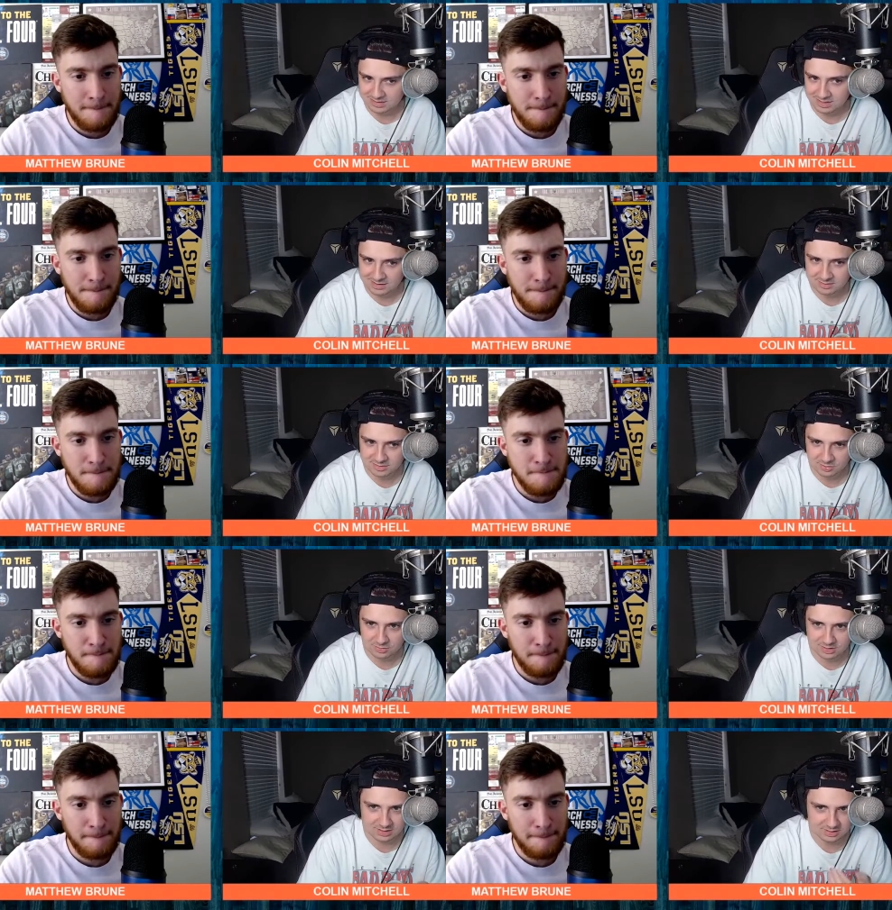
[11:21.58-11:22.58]
Speaker 1: Ty. So
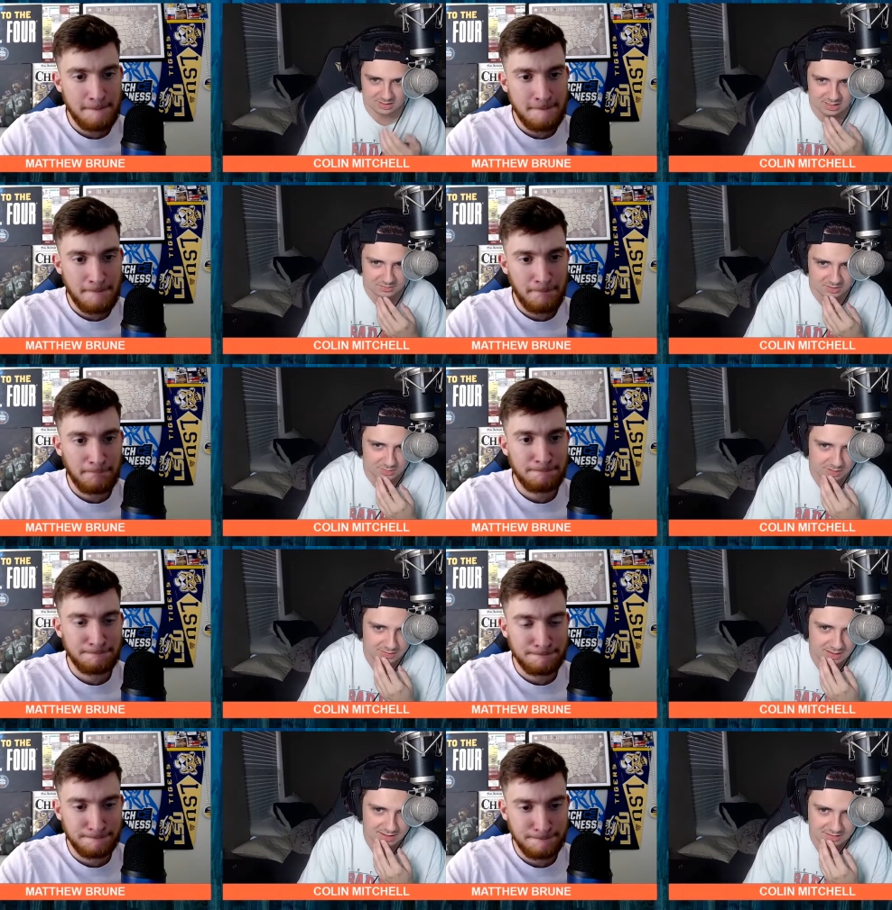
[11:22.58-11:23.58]
c- kind of explain
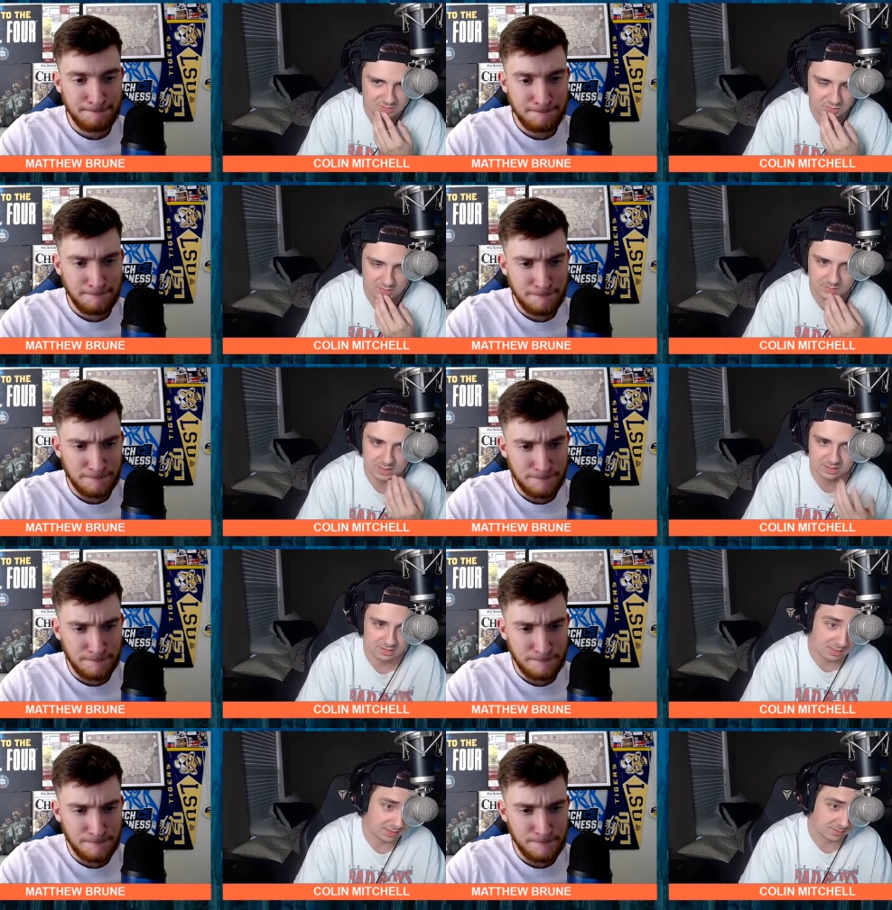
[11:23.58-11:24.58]
that because I mean
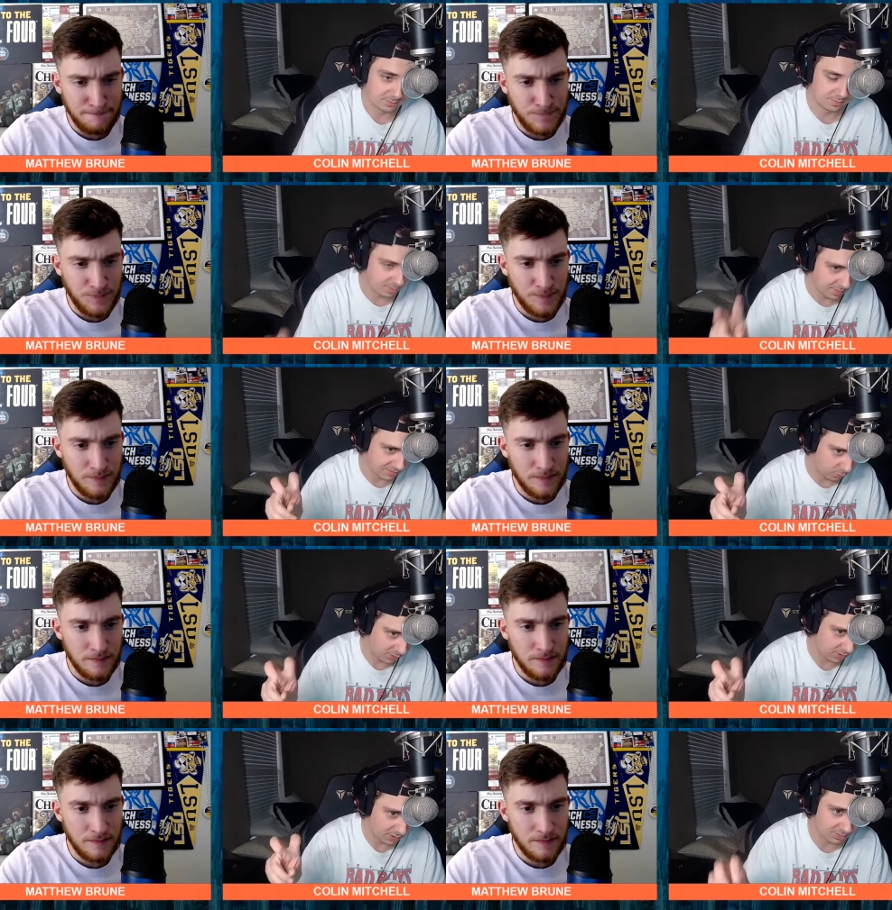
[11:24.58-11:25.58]
he's the best
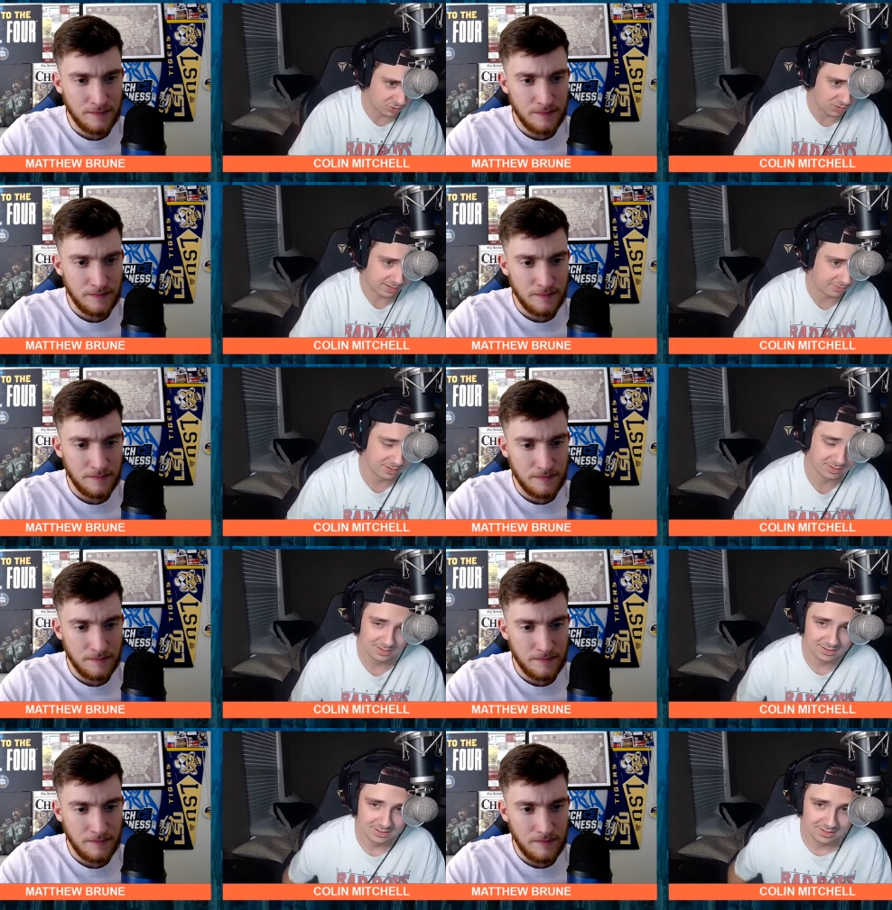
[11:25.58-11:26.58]
point guard in the draft.
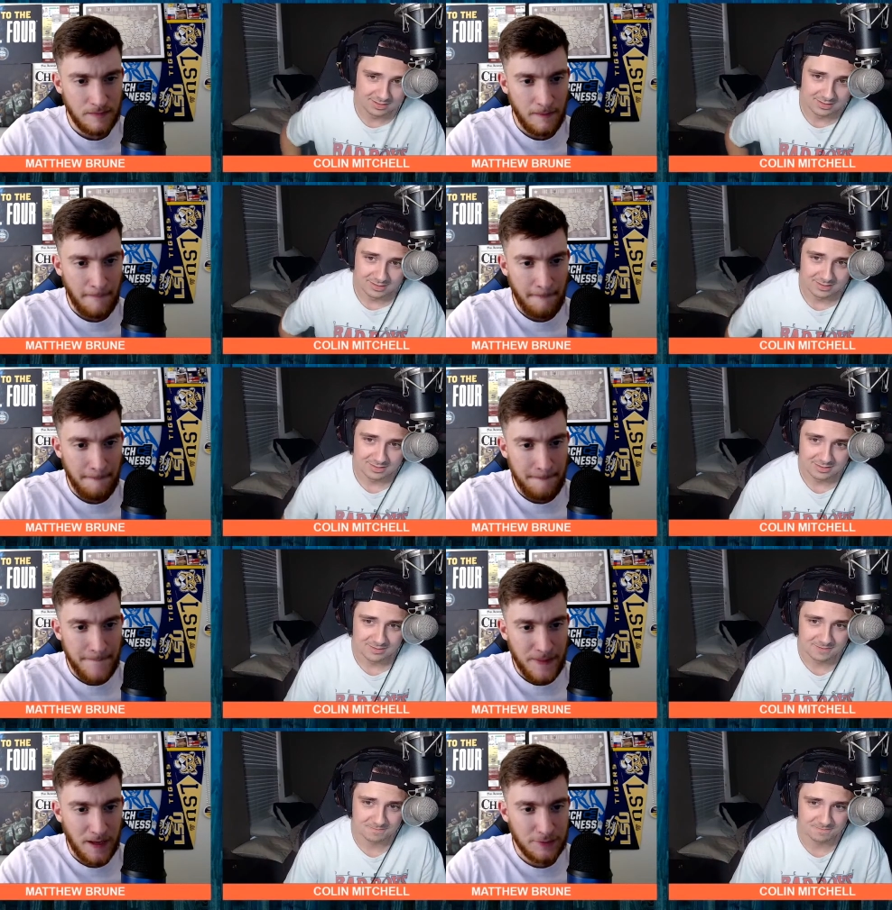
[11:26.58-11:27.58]

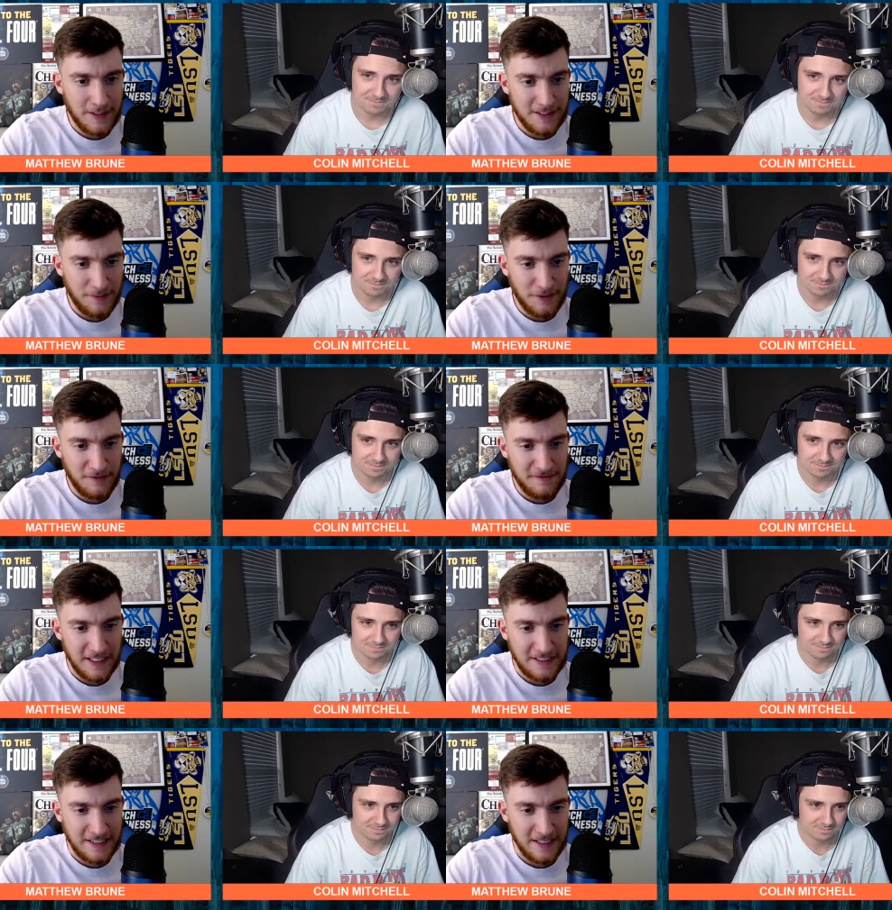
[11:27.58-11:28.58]
Speaker 2: I'm trying to see where you have
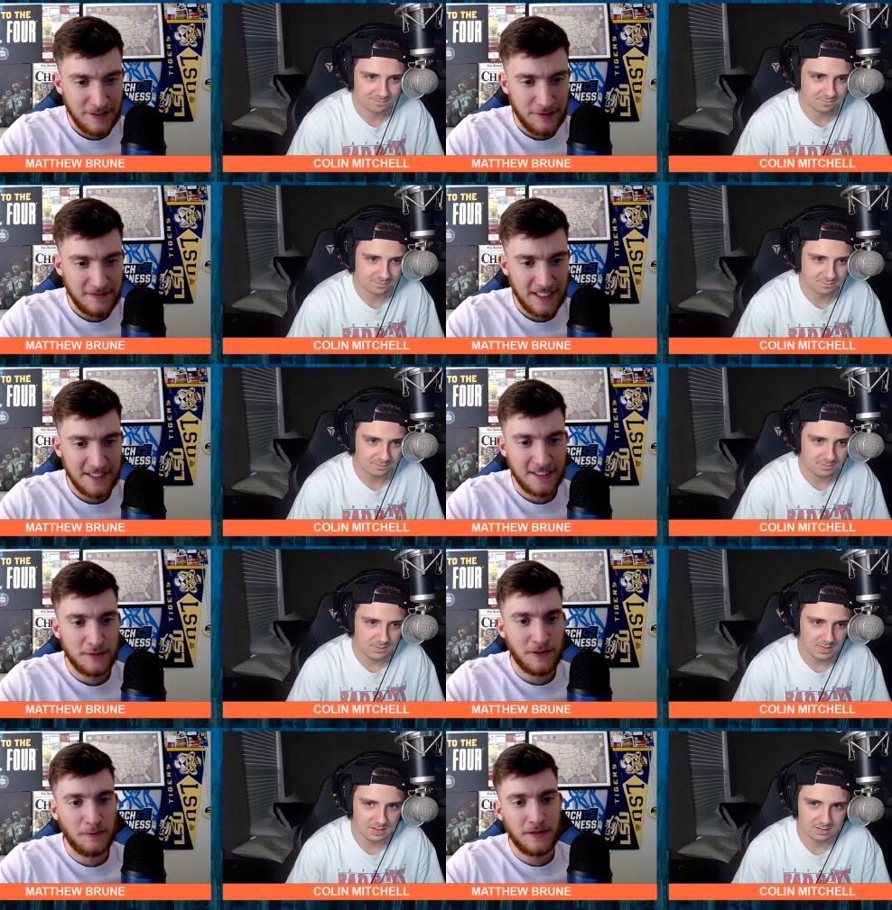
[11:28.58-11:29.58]
Ty Ty. You have Ty Ty at
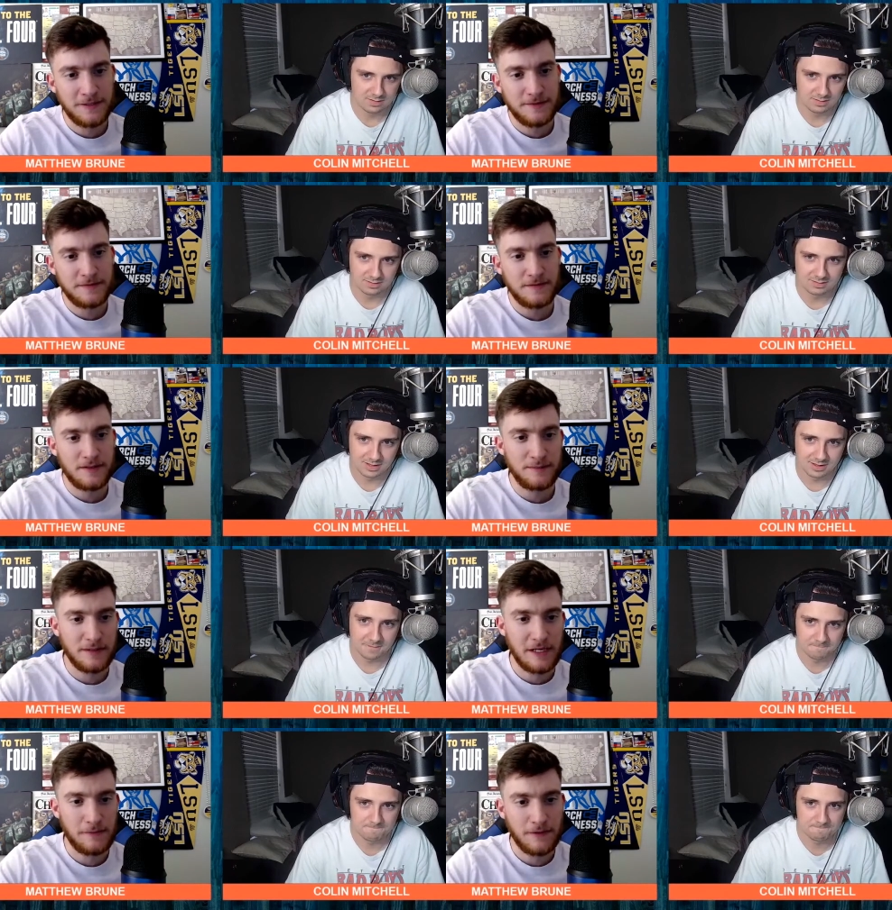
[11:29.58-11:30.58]
21. Yeah.
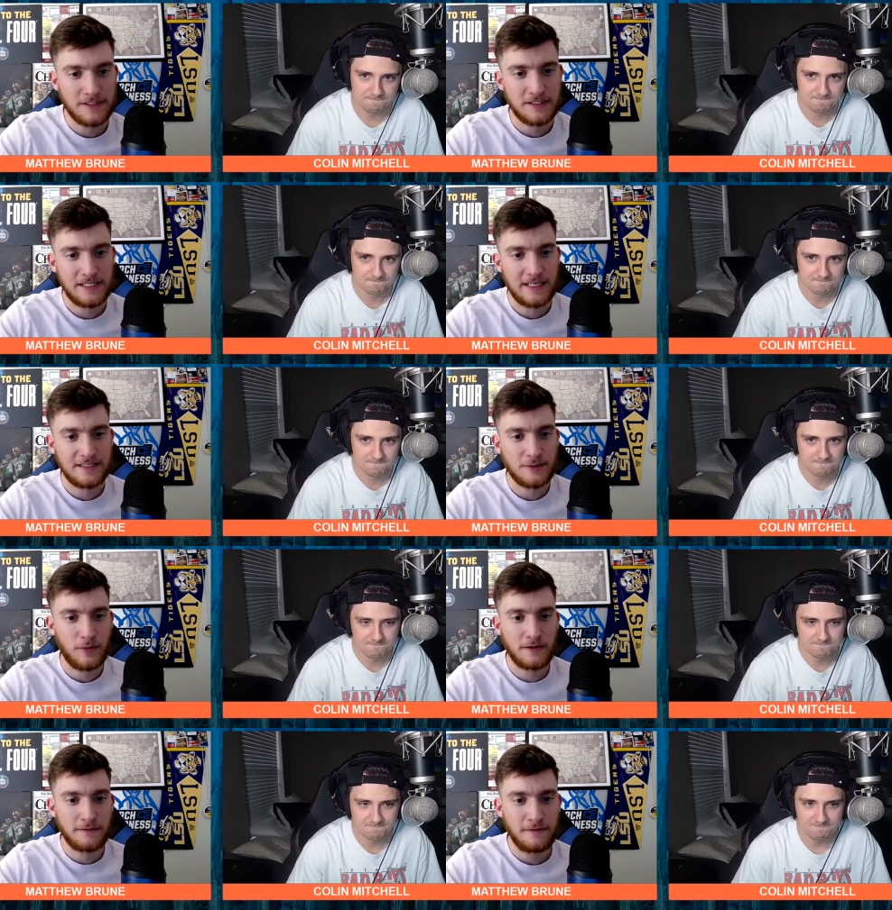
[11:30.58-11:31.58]
Blake Wesley at
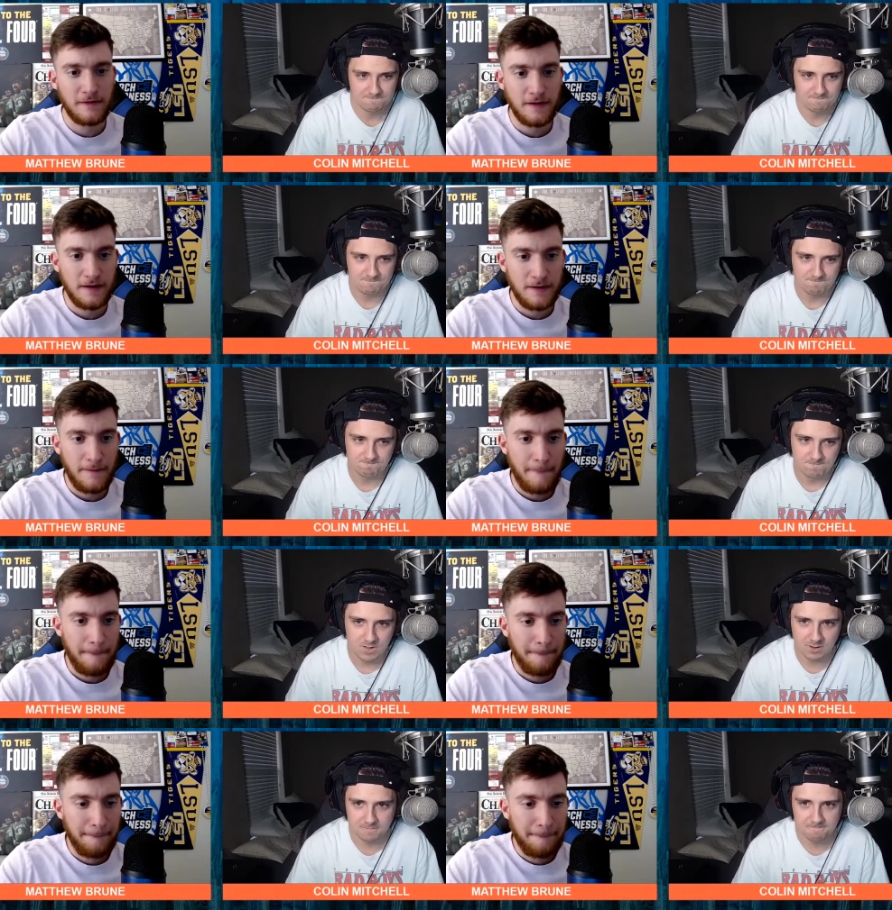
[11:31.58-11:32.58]
12.
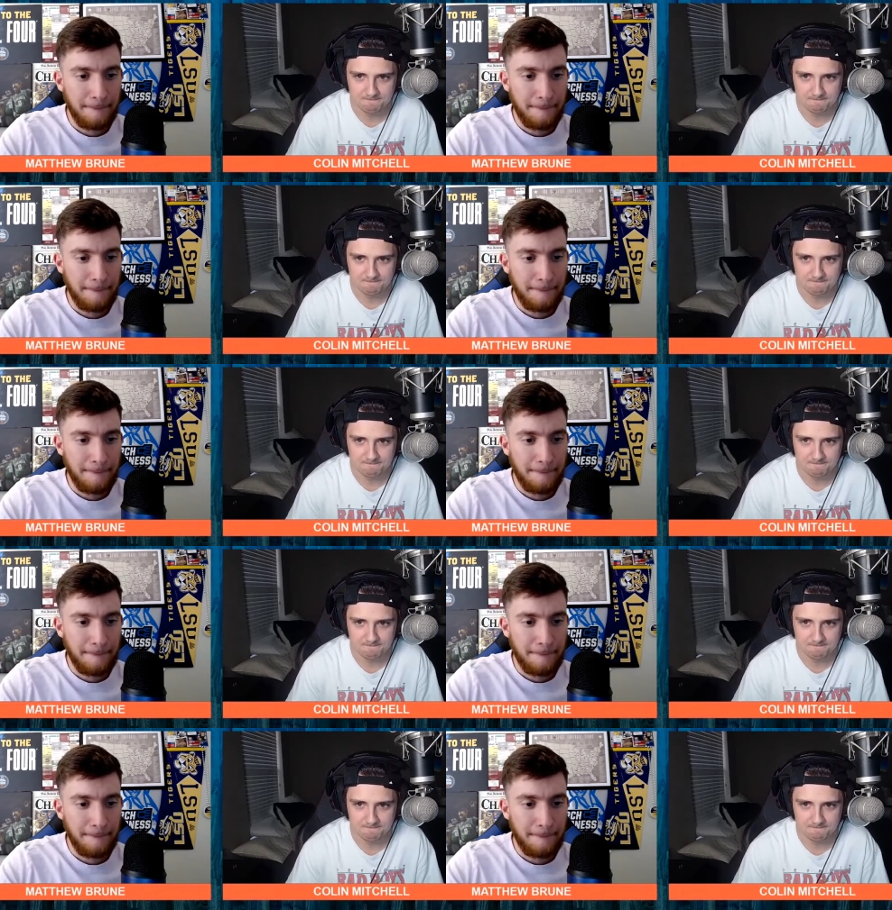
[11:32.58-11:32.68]
Yeah.